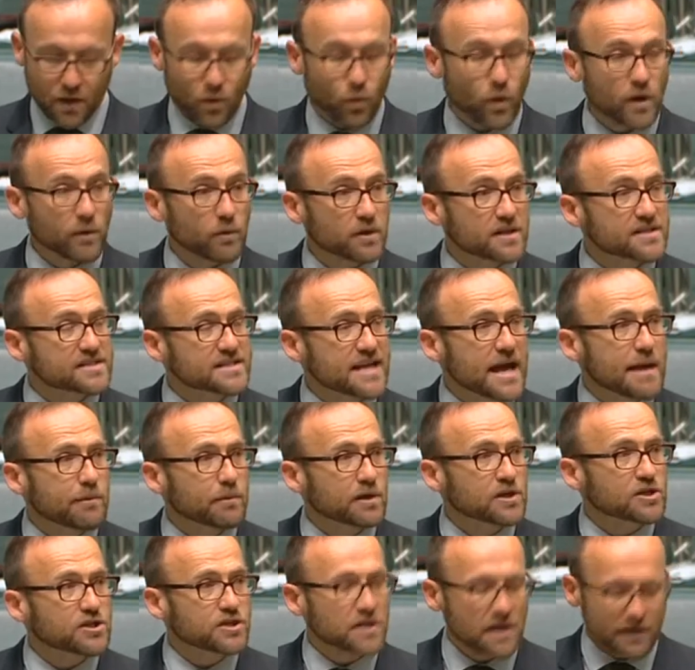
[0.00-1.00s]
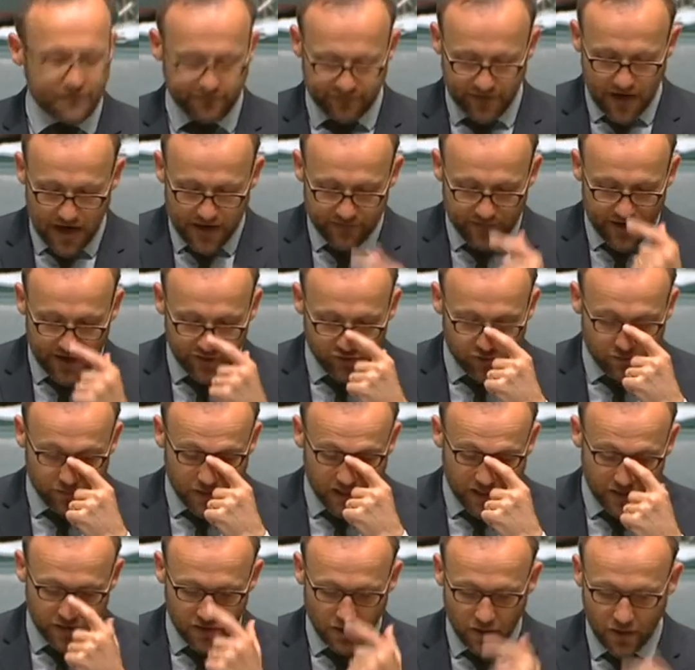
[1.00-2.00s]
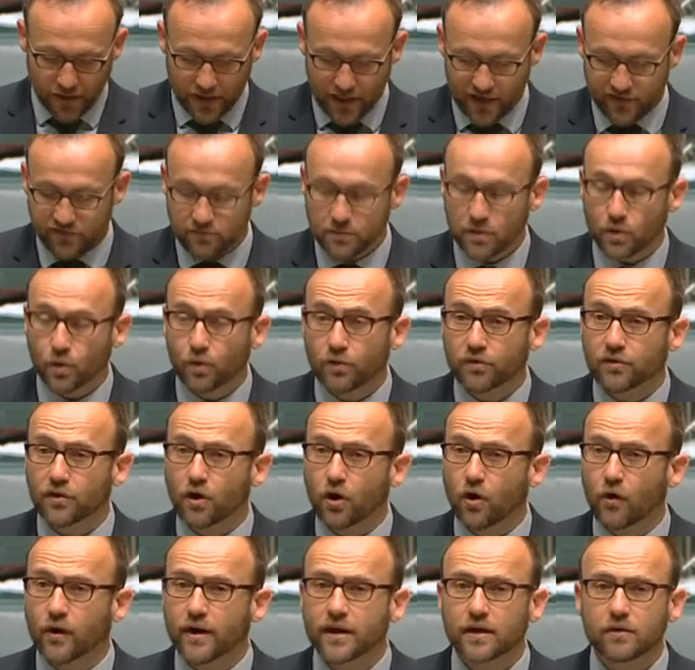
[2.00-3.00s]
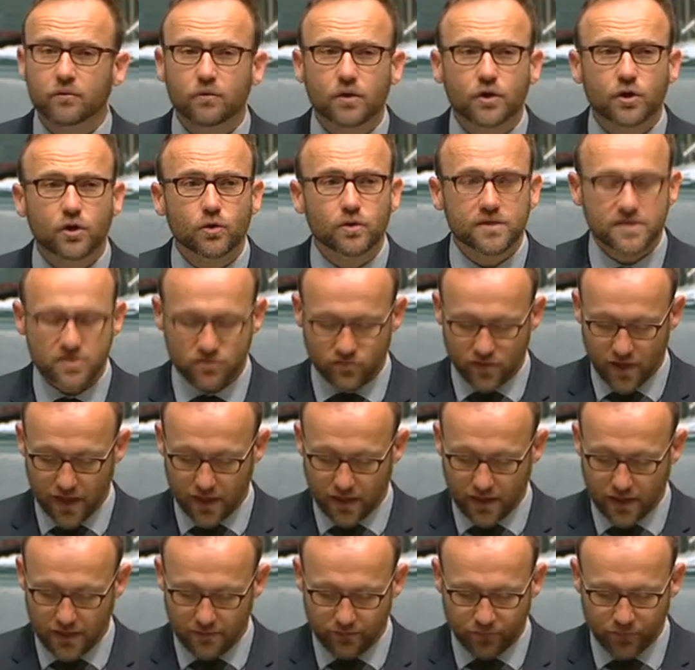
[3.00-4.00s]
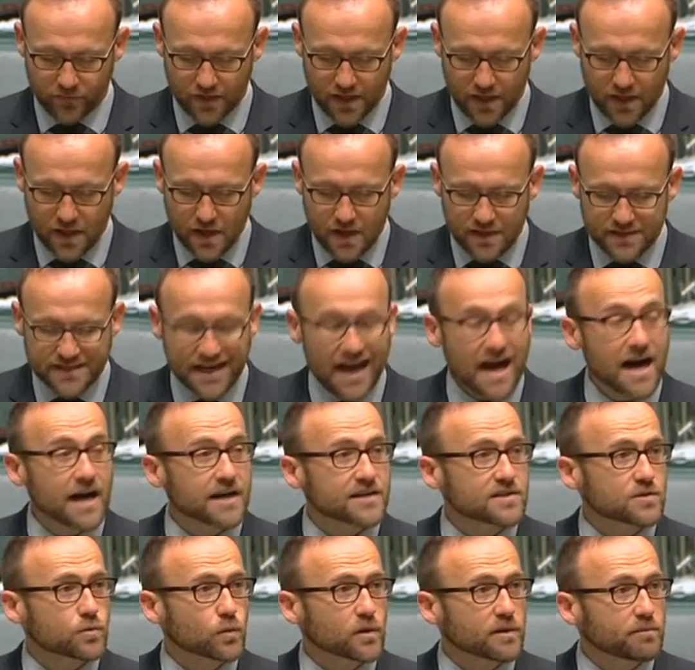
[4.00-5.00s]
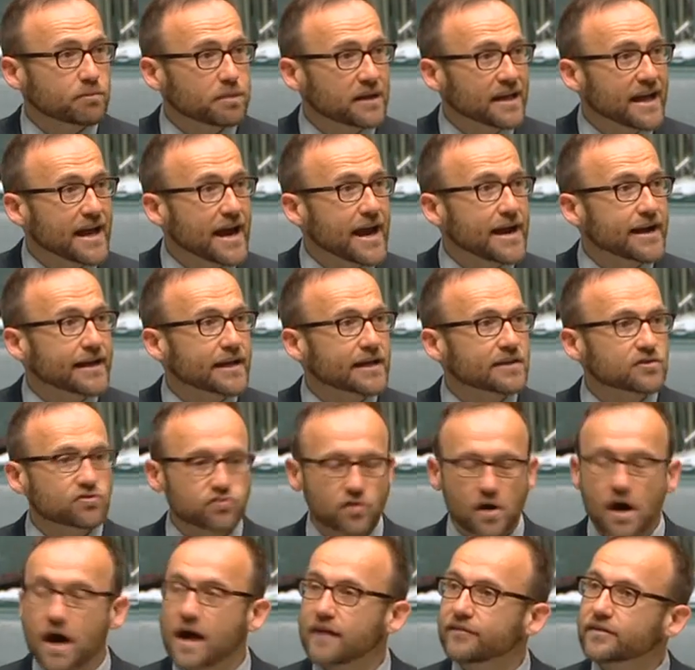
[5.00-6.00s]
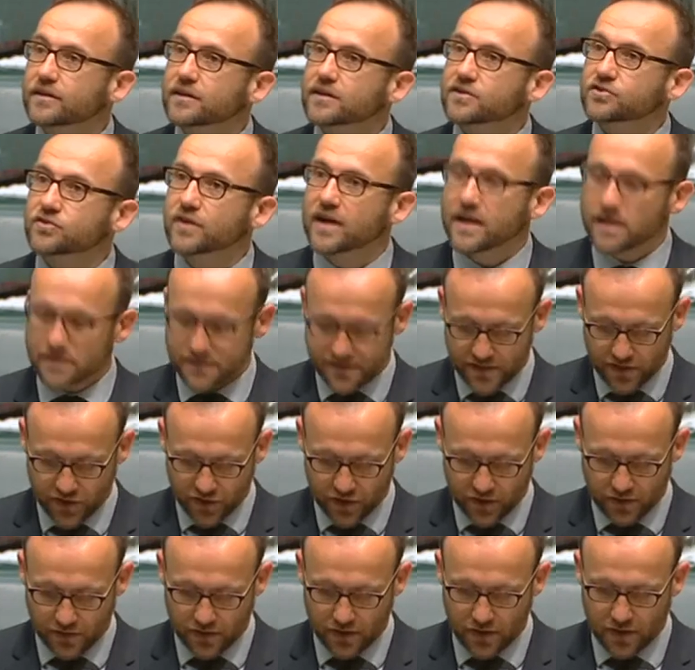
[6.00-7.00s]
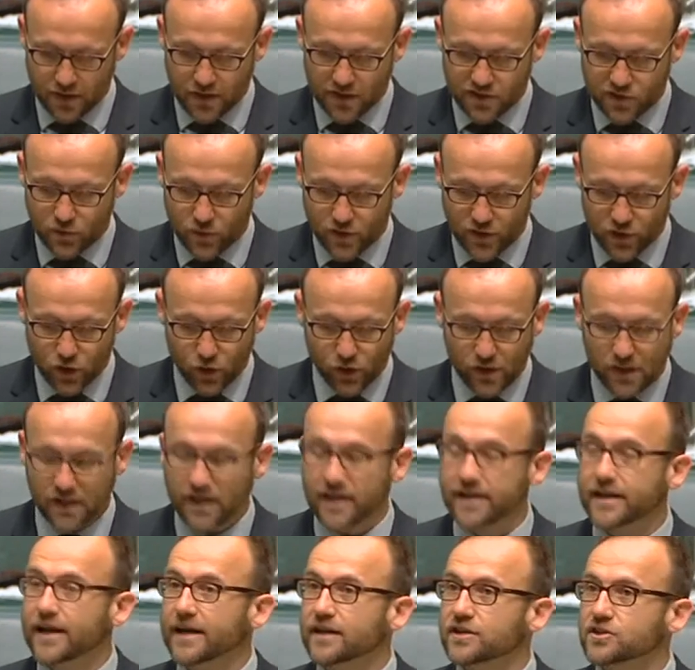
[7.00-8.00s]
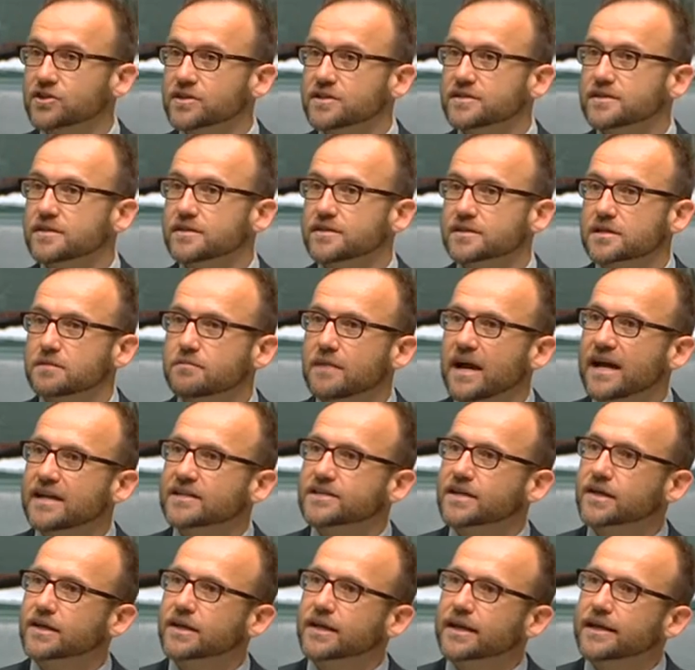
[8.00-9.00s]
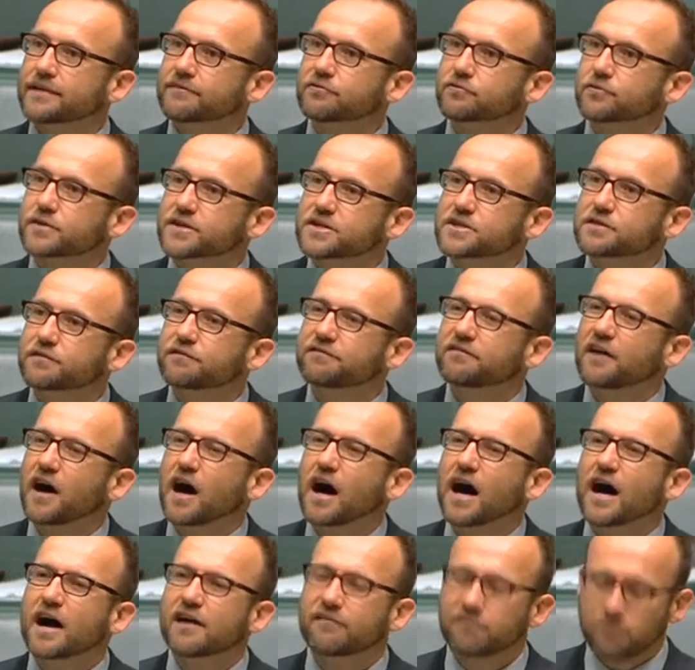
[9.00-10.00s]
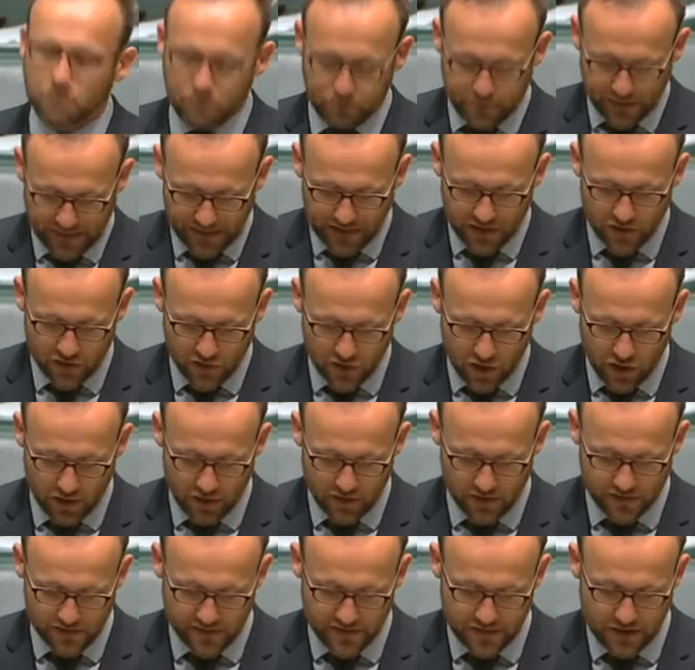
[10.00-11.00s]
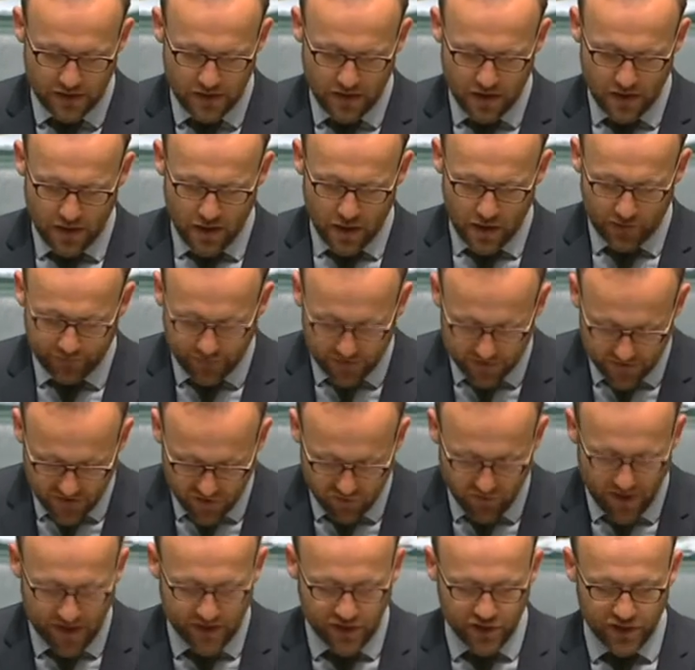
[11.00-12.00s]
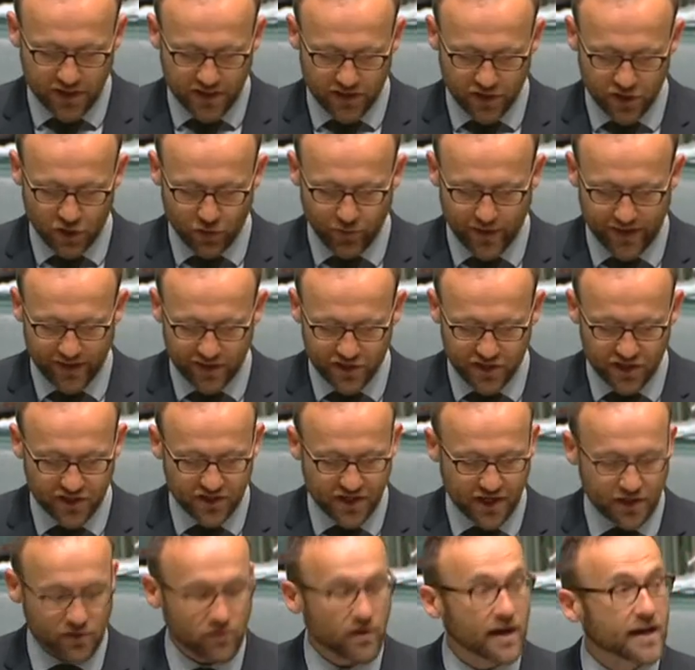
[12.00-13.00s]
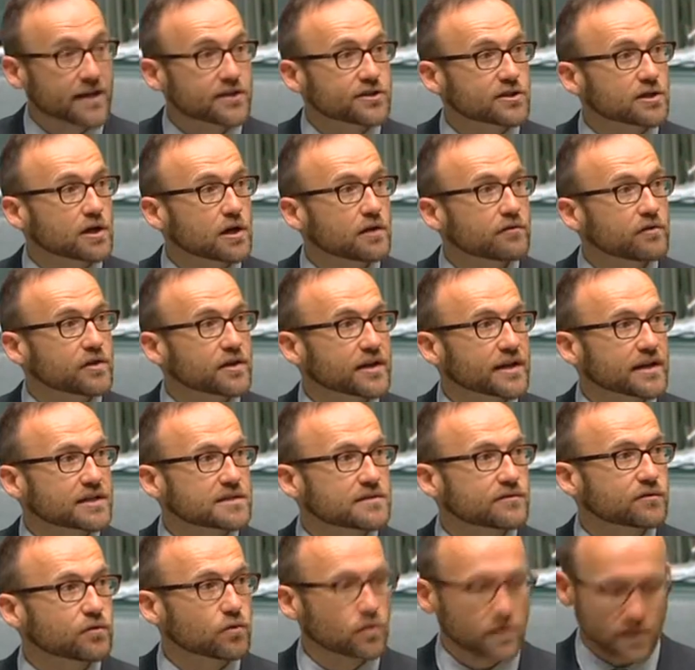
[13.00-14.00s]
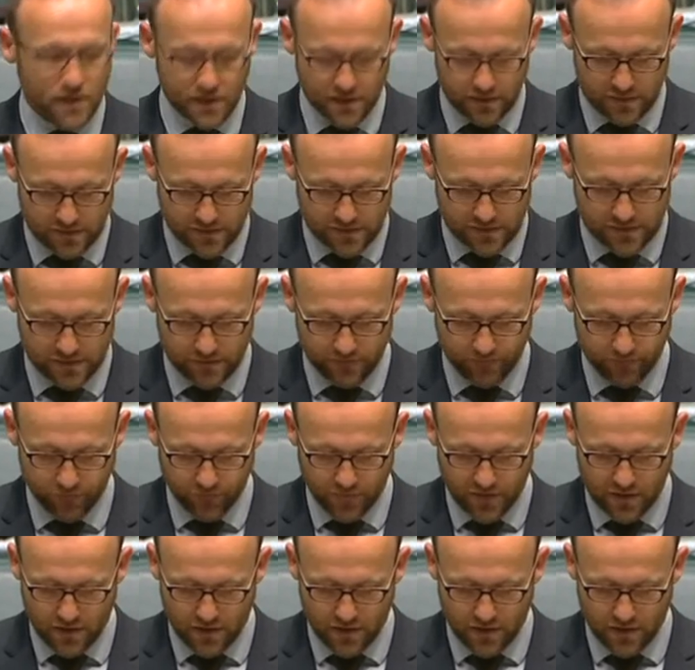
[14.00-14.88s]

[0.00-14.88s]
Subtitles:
We will establish a $500 million government authority, Renew Australia, tasked with planning and driving the transition to a new clean energy system and to leverage $5 billion of construction in new energy generation over the next 4 years.